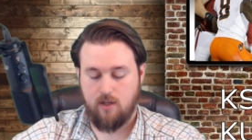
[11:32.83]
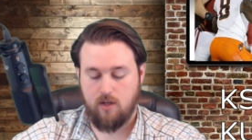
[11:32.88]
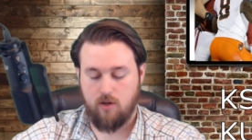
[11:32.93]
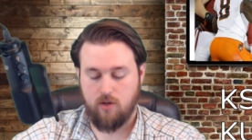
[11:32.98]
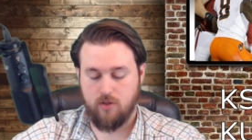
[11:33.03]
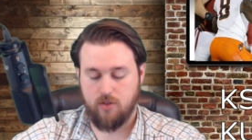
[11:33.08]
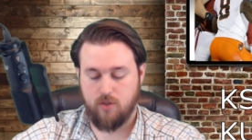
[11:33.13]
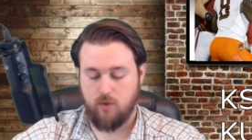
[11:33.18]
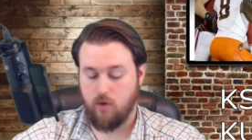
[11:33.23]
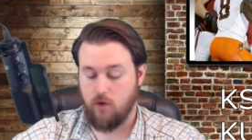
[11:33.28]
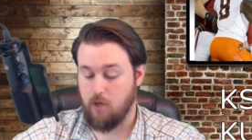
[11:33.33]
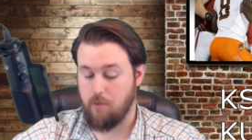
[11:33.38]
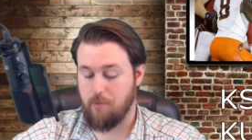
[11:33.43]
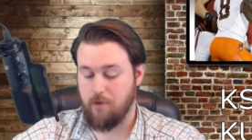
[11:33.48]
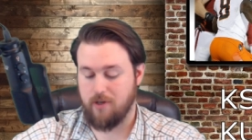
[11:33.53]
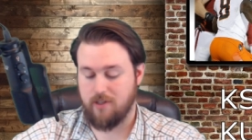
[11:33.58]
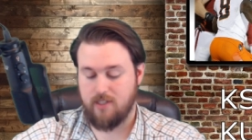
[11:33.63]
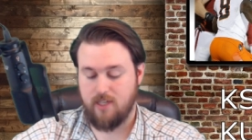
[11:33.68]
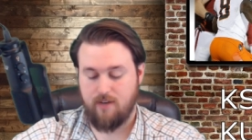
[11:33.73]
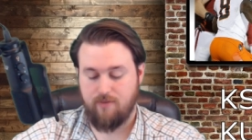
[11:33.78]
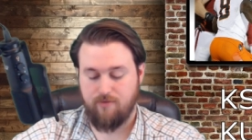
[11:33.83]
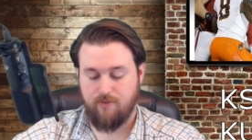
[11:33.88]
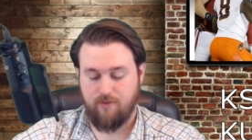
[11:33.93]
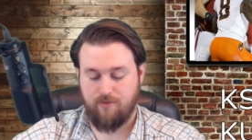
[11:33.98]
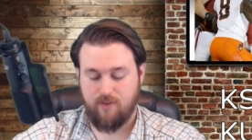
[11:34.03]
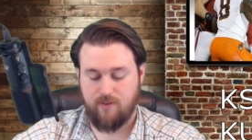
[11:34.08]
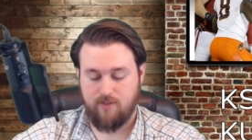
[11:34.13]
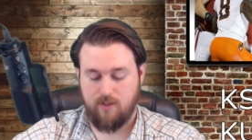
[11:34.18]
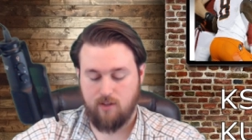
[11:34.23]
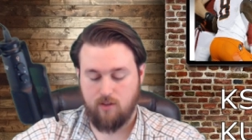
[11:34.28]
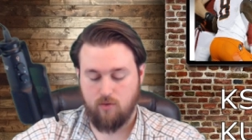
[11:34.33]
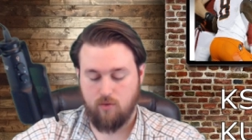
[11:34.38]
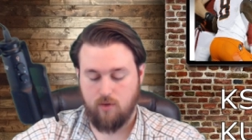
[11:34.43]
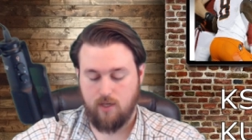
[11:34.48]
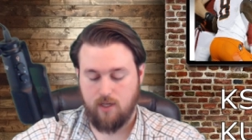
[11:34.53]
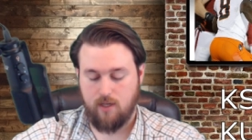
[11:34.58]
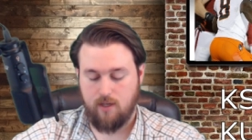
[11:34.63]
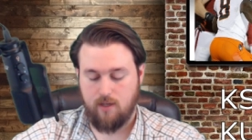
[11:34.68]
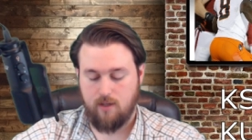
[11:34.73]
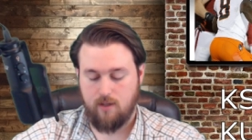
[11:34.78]
Also, Herbert 10 for
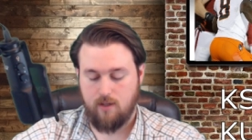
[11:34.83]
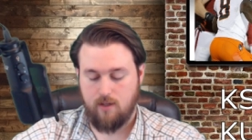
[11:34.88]
53.